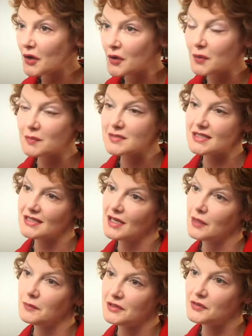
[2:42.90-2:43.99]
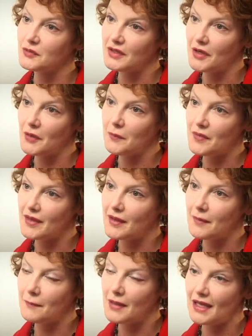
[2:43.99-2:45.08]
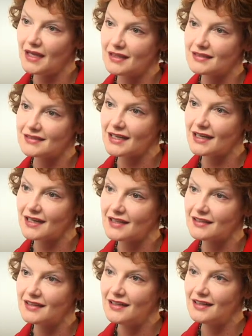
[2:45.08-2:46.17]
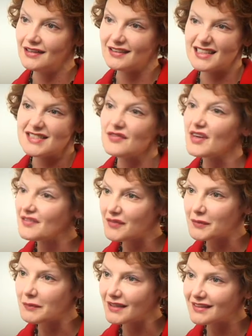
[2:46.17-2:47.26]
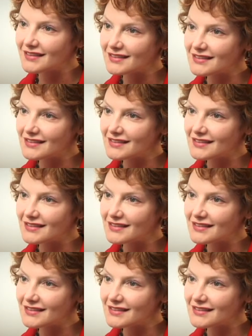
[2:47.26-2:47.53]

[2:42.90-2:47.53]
homes and helping to rehome them, and that's fun for me.